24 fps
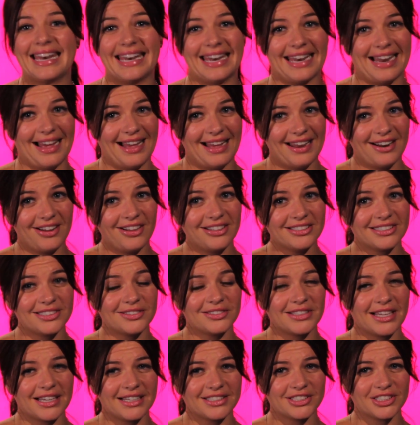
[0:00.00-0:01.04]
Not
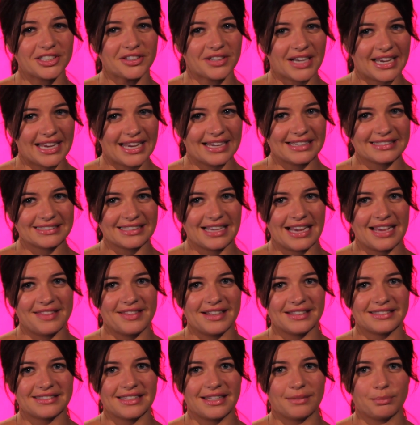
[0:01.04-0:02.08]
a joke, I had a sign
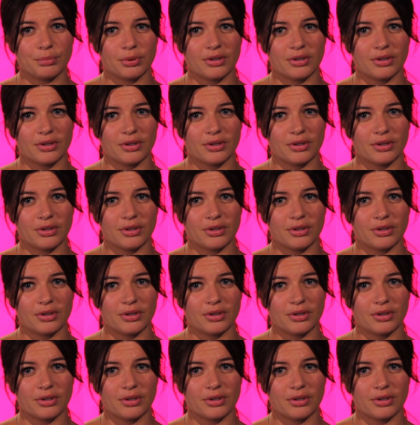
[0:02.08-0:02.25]
that said